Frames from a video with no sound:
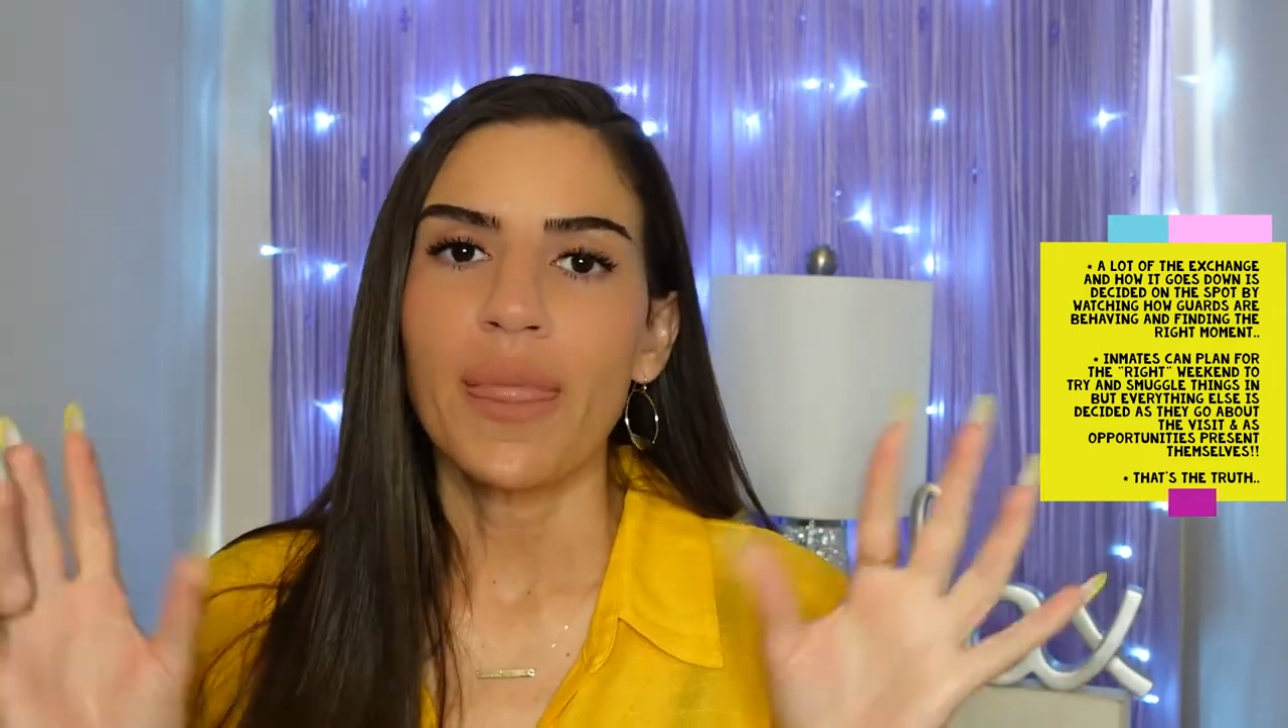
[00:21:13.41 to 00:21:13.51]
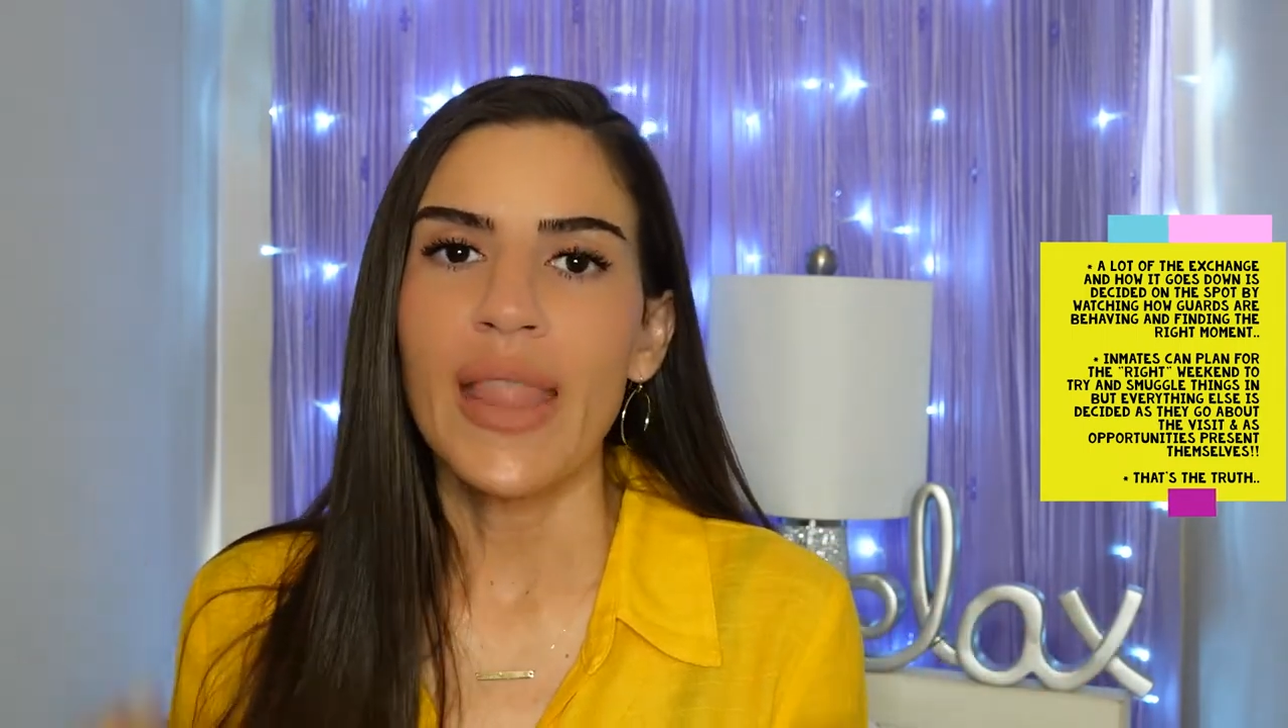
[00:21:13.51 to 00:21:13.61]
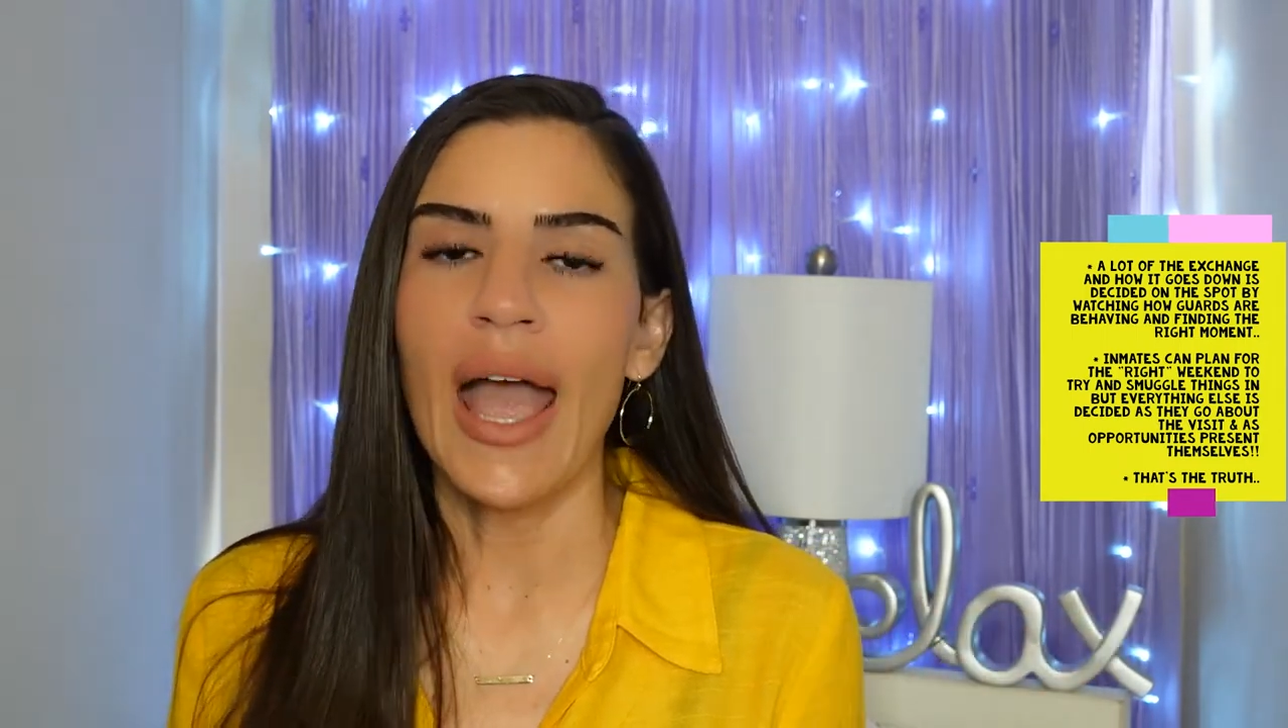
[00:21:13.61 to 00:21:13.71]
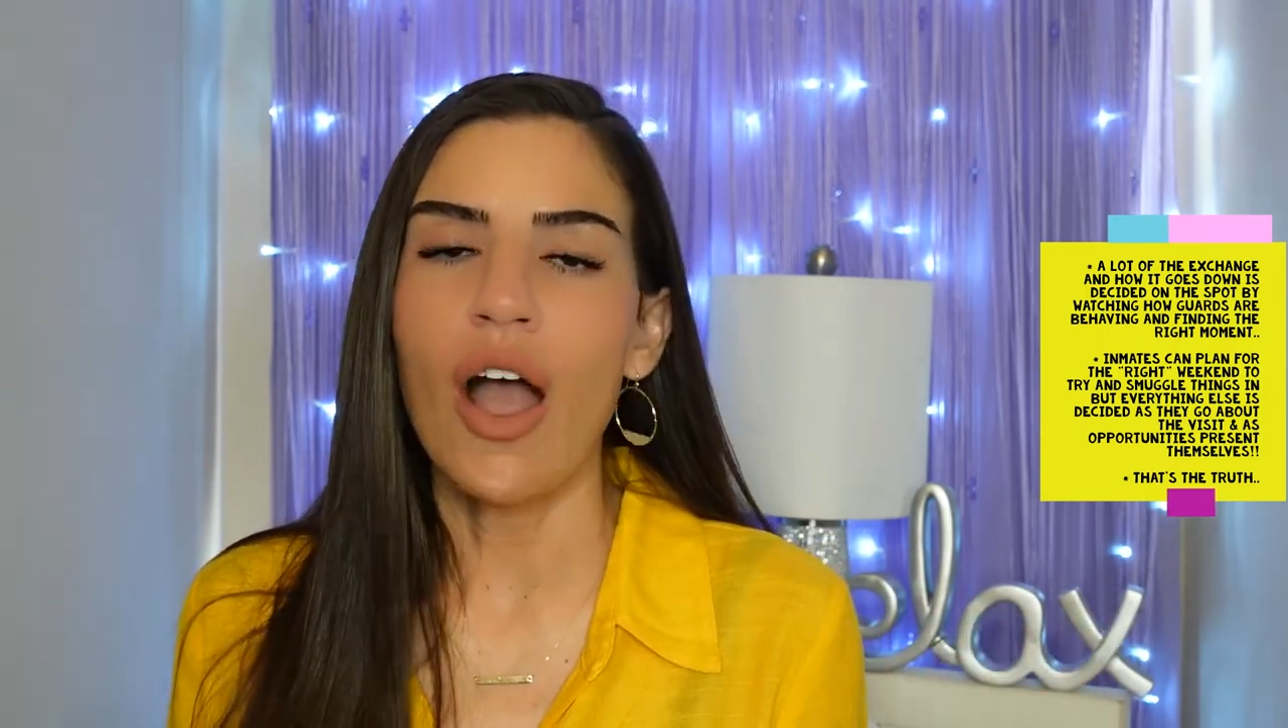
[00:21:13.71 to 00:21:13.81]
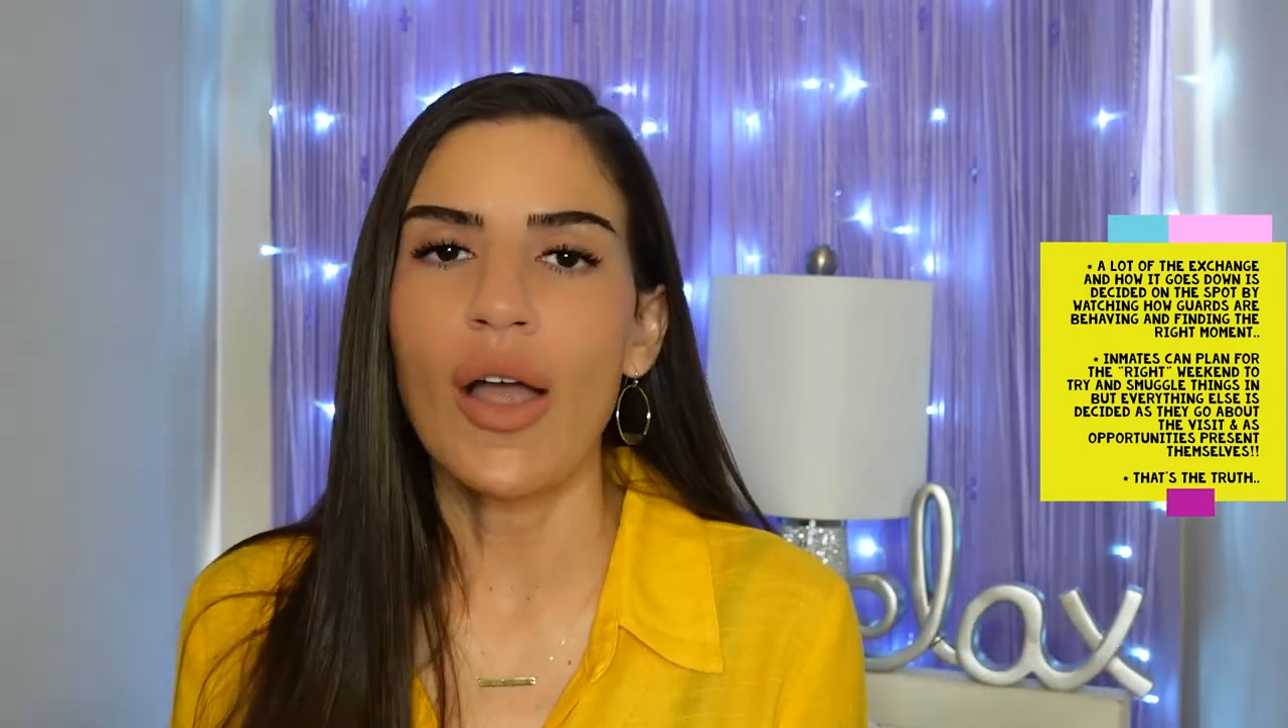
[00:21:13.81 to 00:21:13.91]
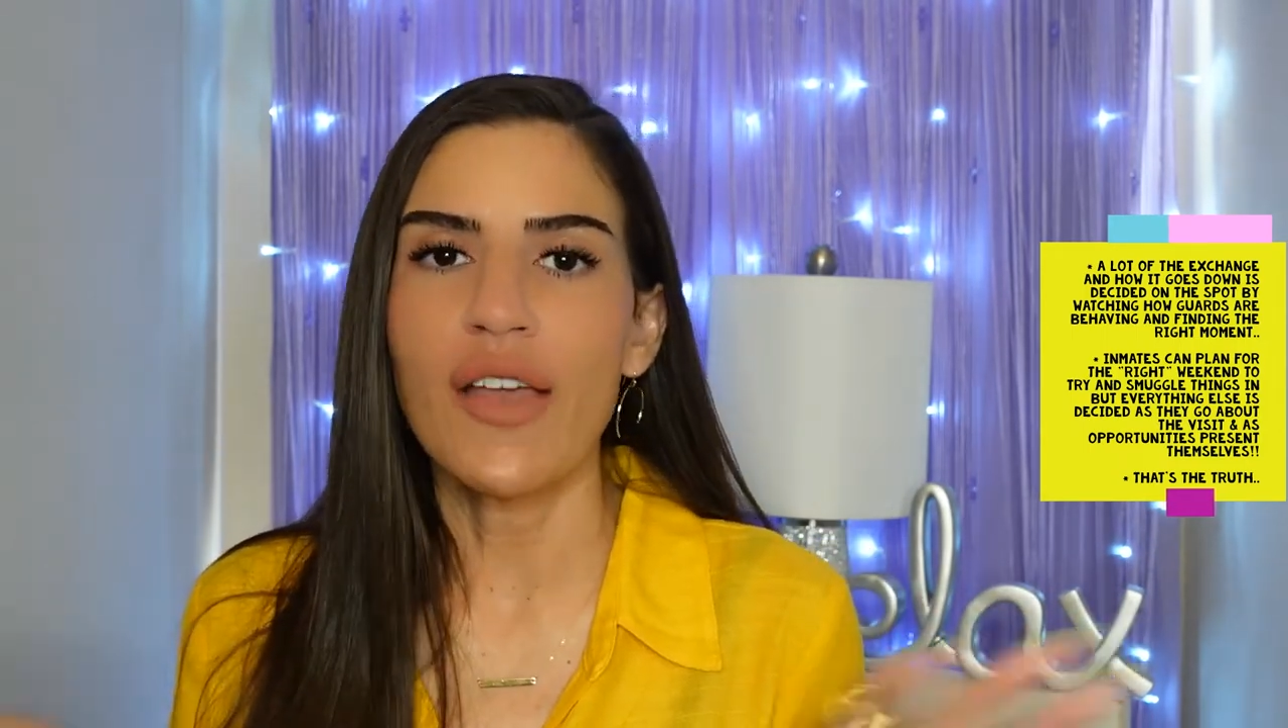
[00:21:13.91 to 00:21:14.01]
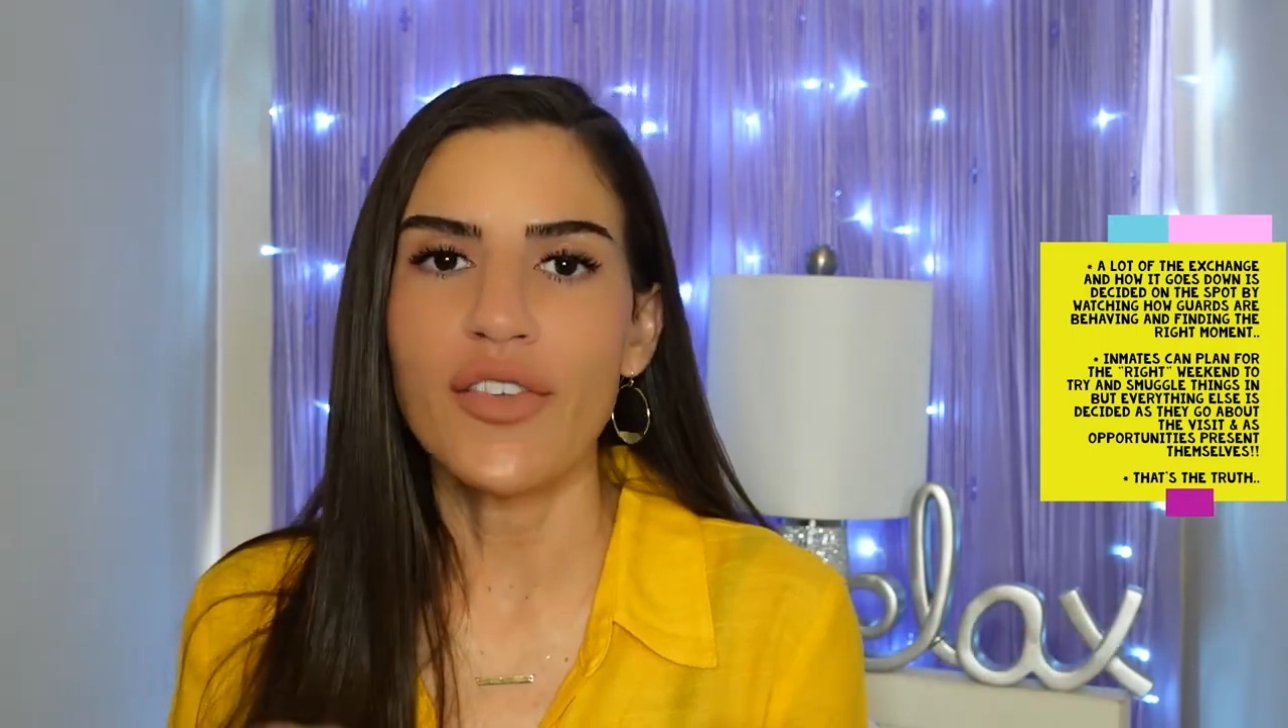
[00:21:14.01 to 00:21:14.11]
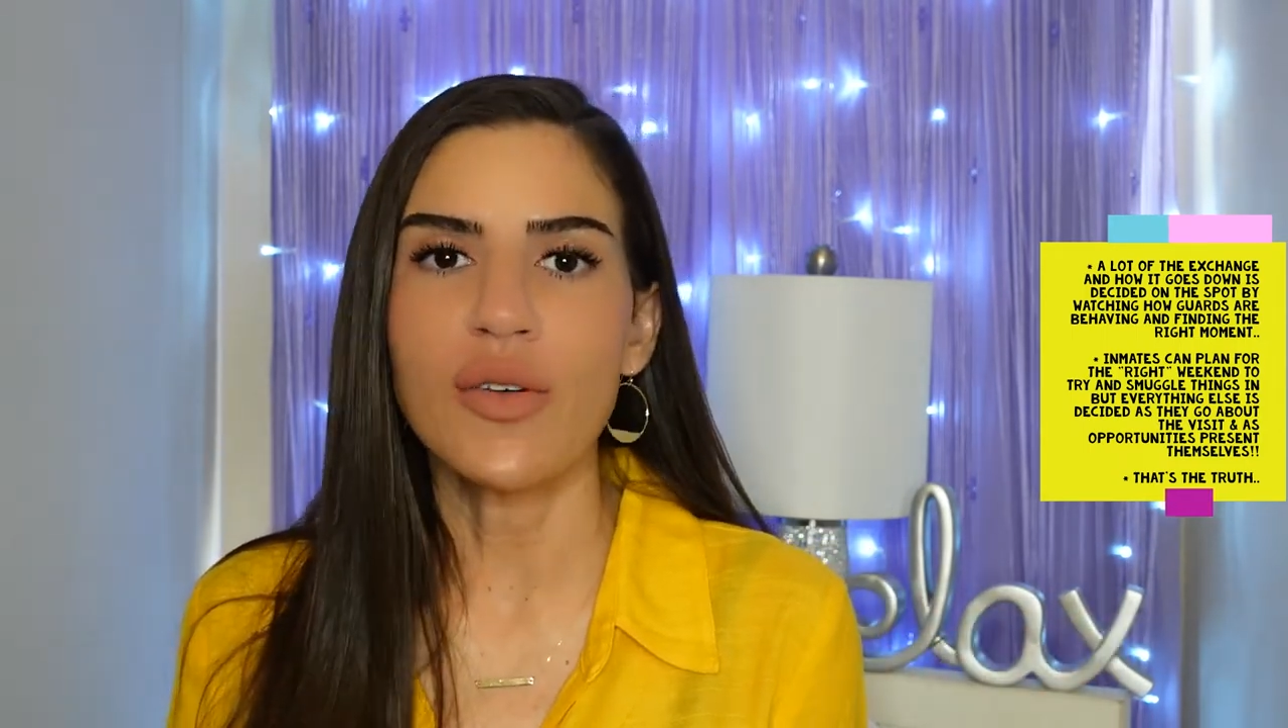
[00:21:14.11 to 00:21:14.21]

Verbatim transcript: Now, if you